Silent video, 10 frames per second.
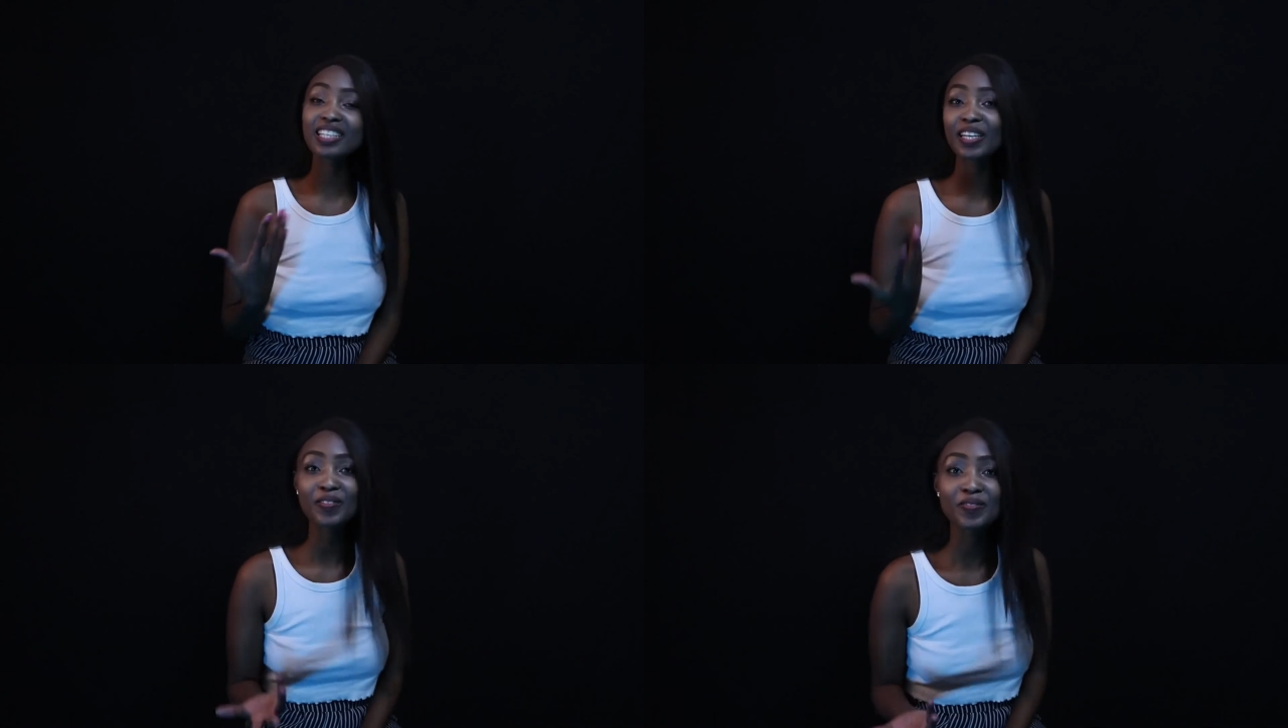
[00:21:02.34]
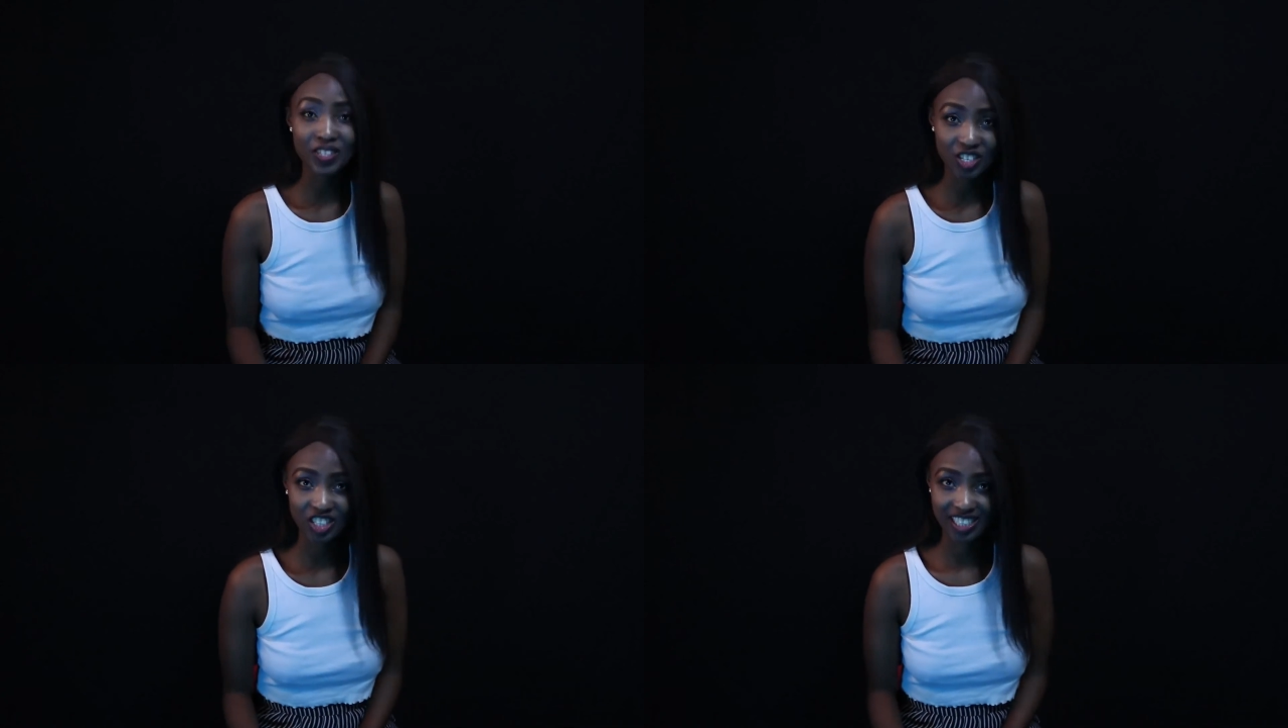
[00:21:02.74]

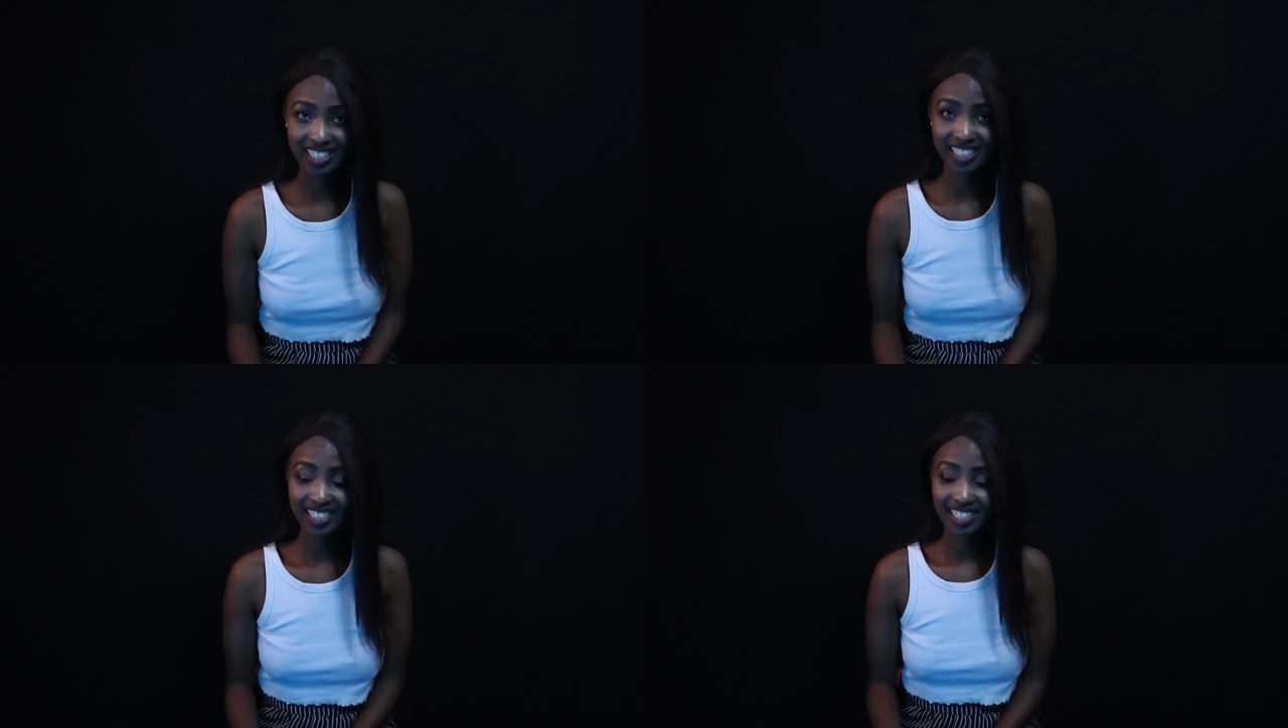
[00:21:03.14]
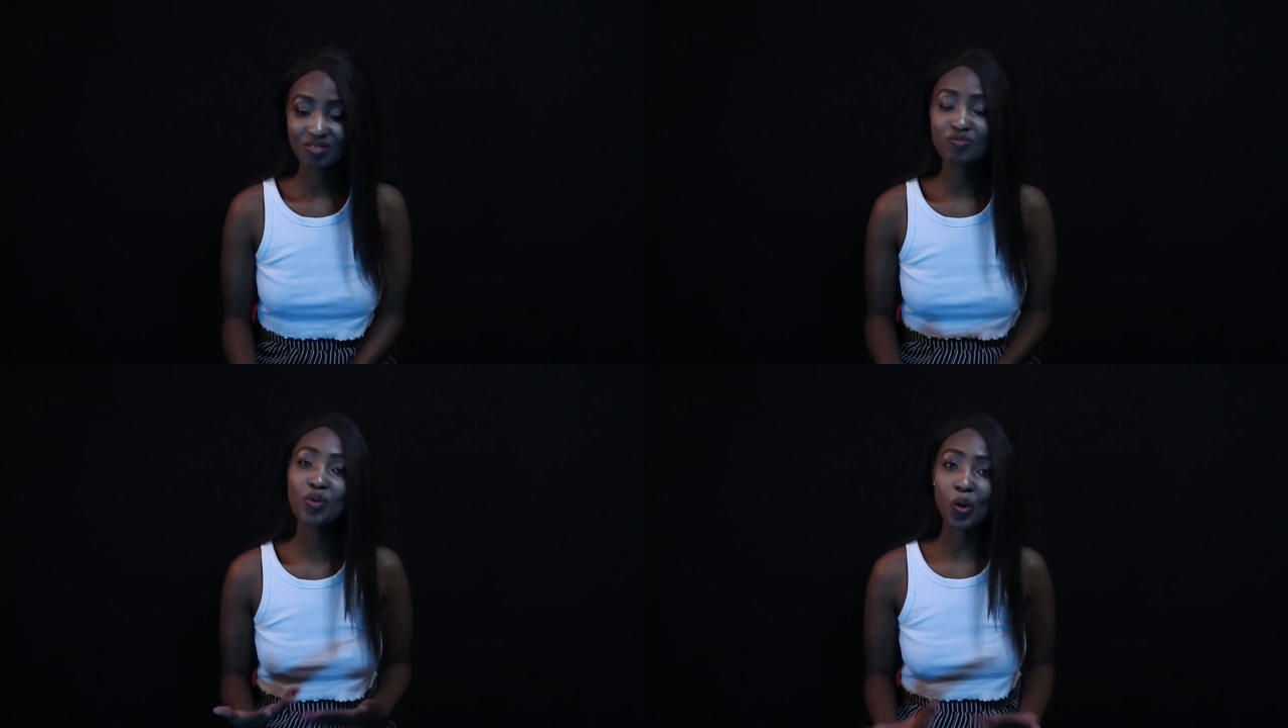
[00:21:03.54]
television
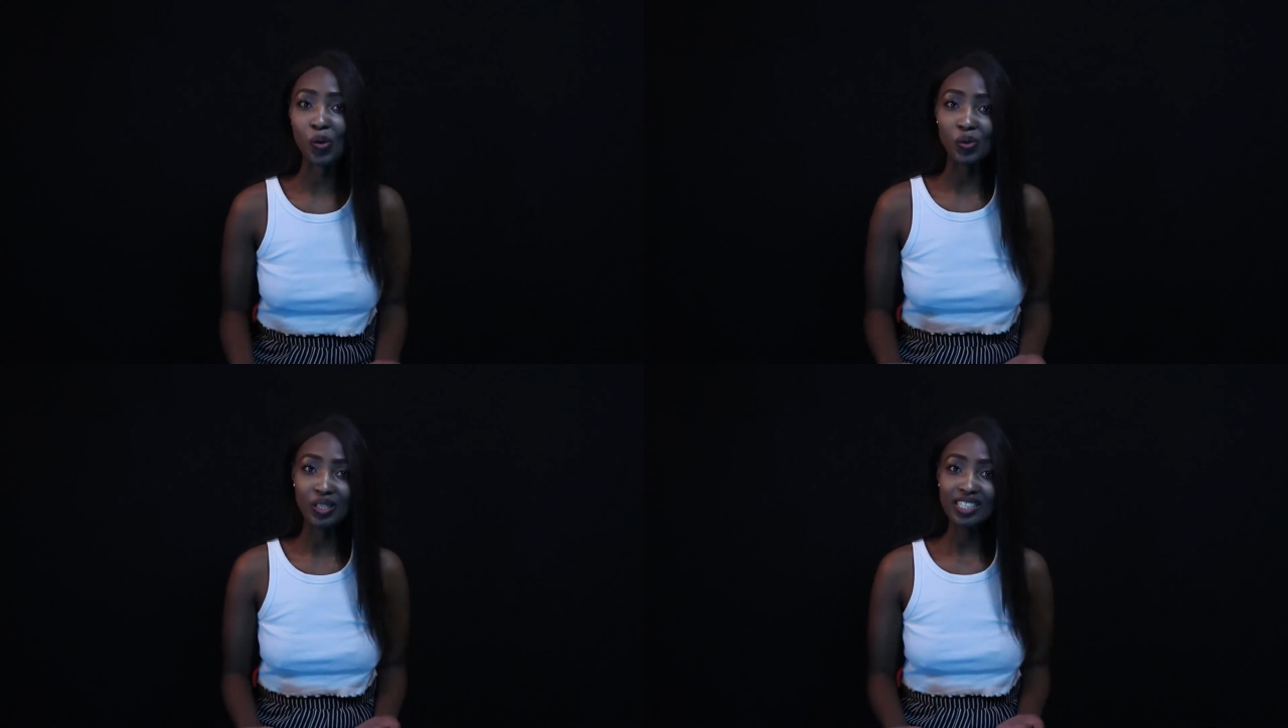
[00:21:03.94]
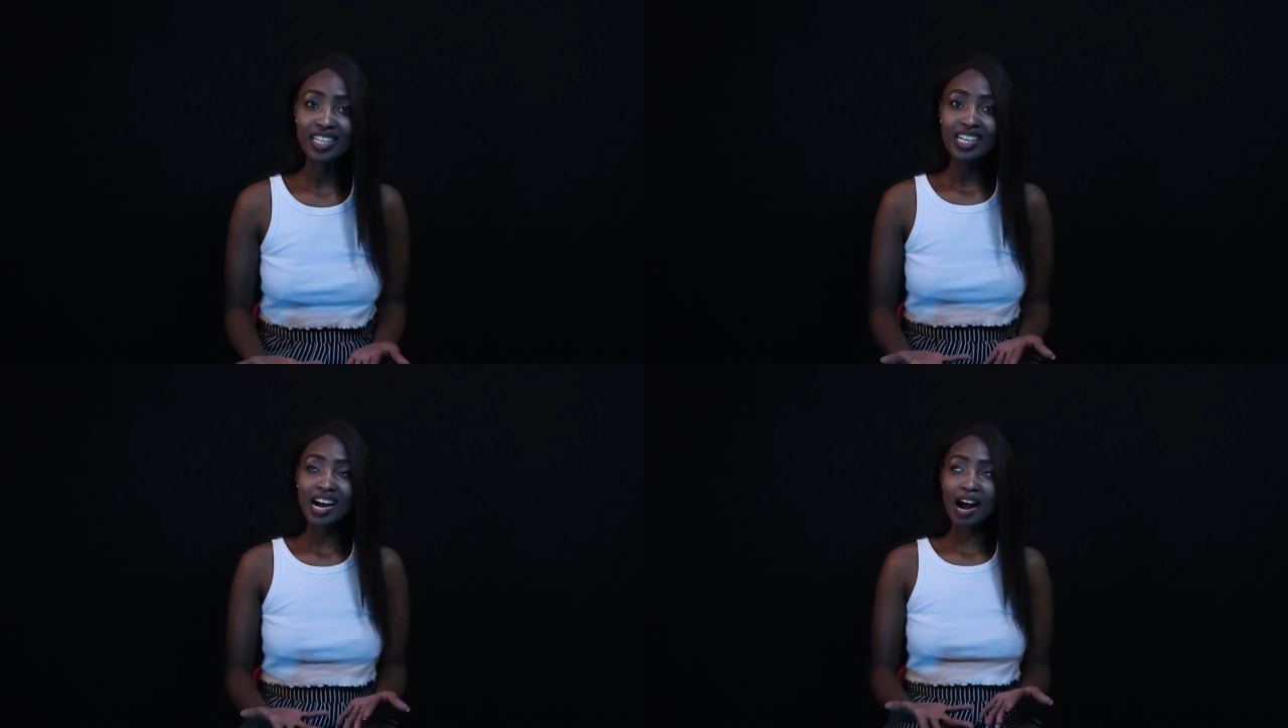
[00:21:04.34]
role
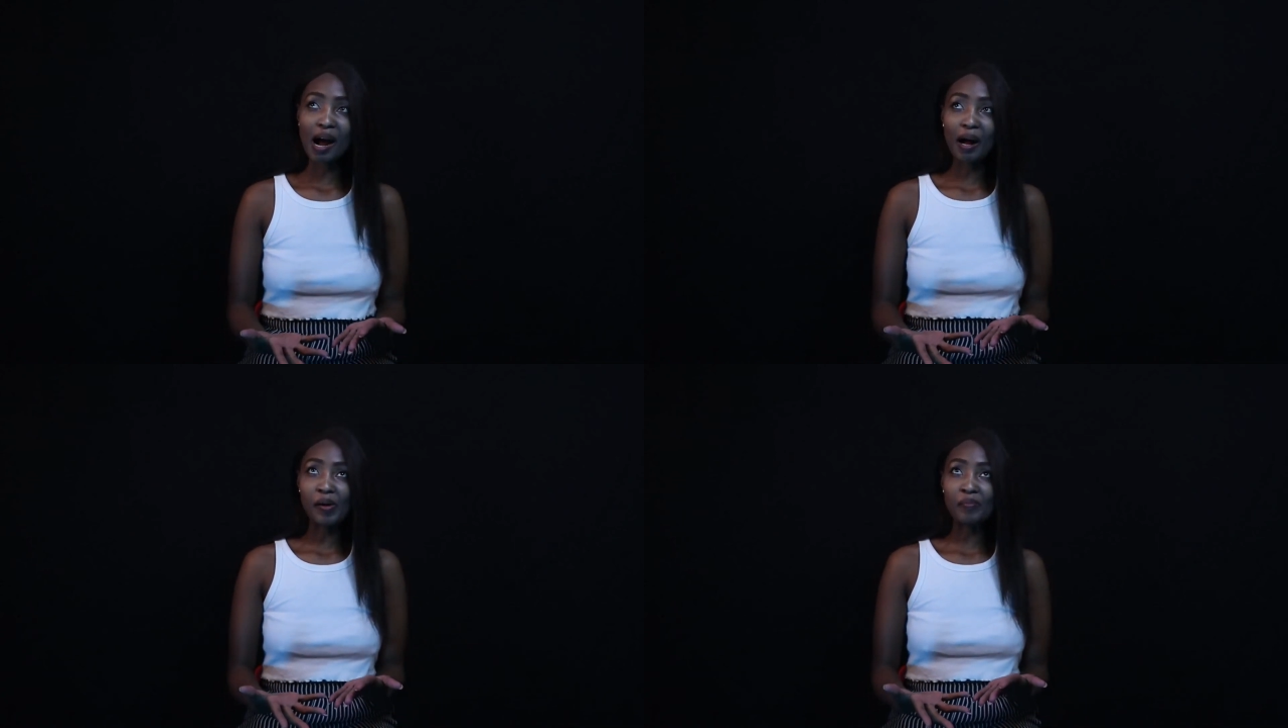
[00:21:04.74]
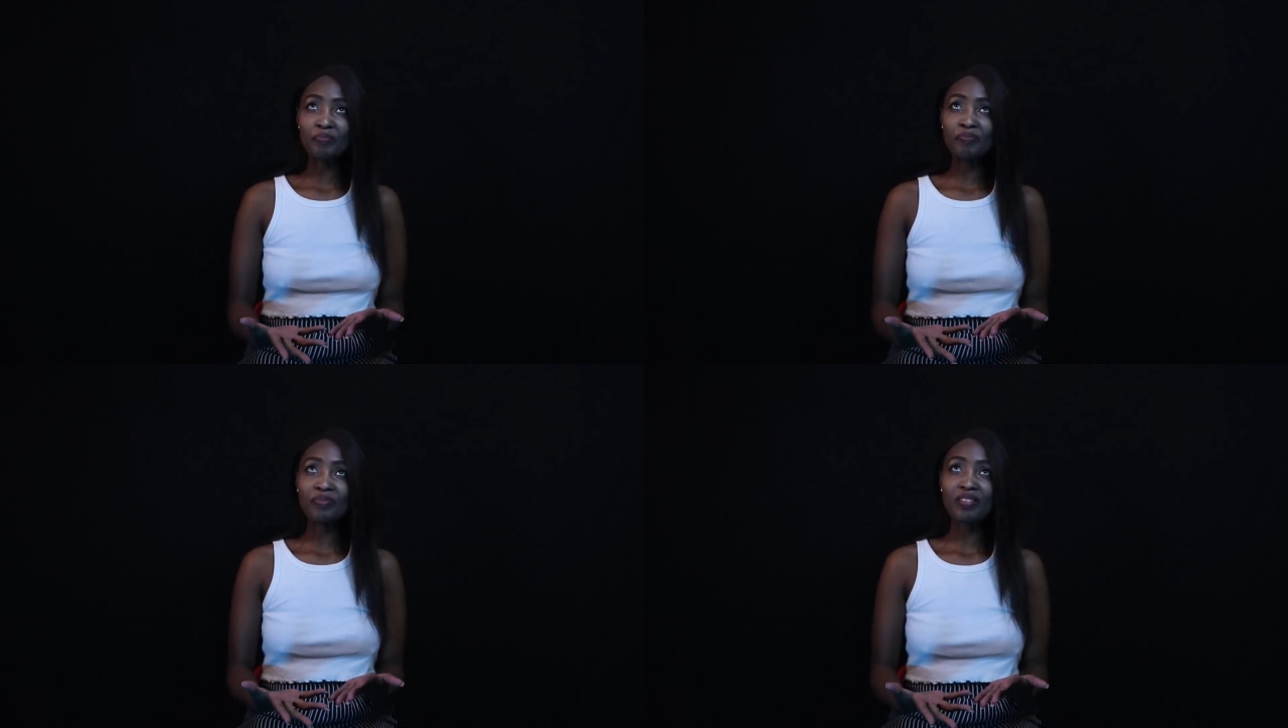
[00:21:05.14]

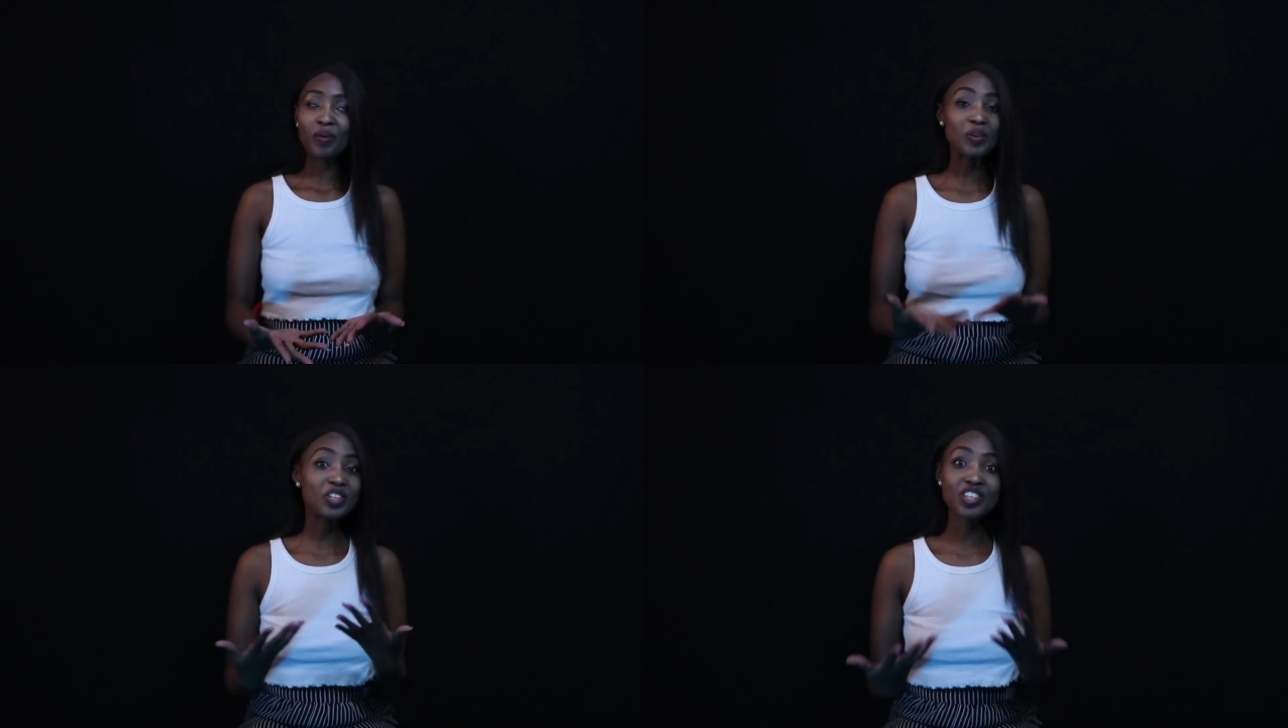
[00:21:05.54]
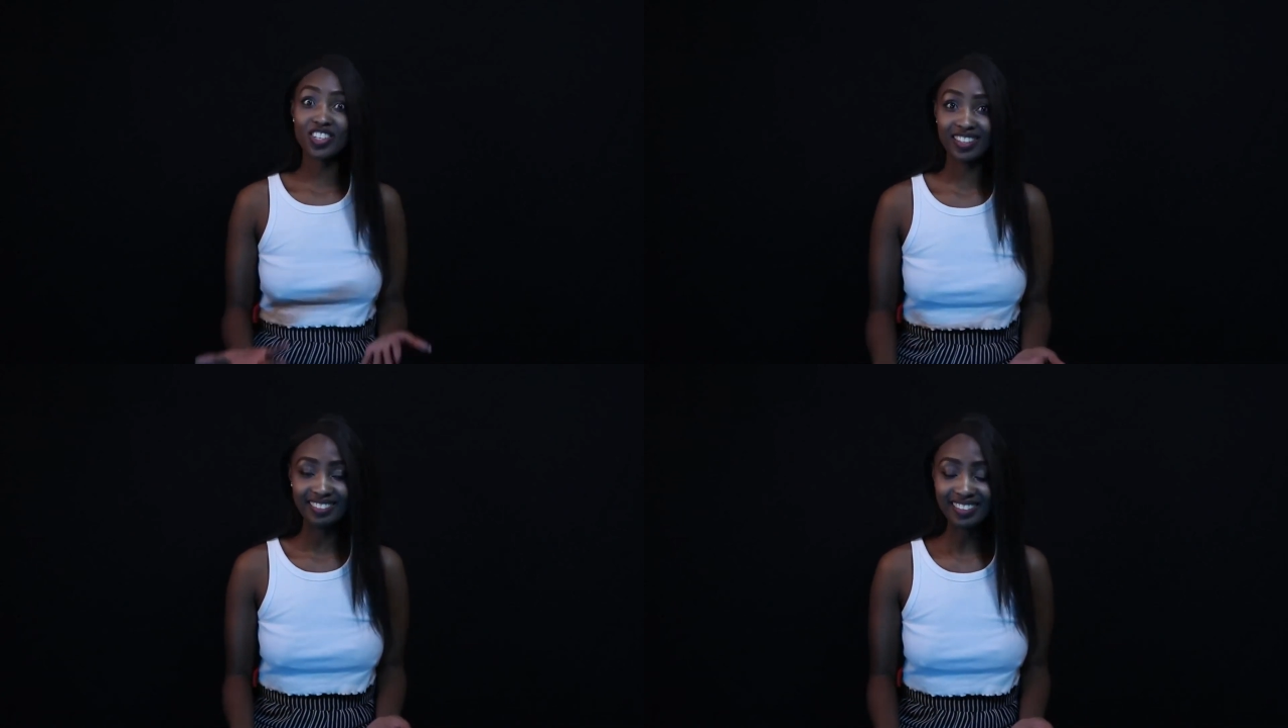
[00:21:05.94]

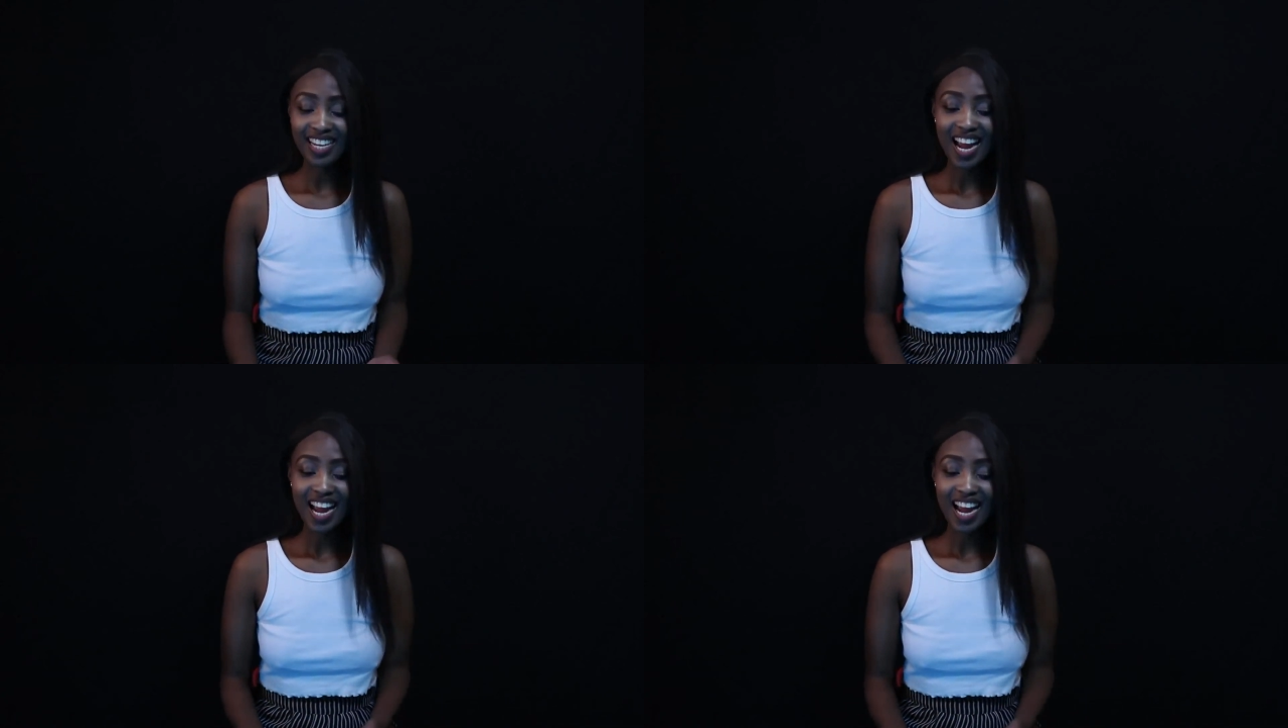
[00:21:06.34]
audition.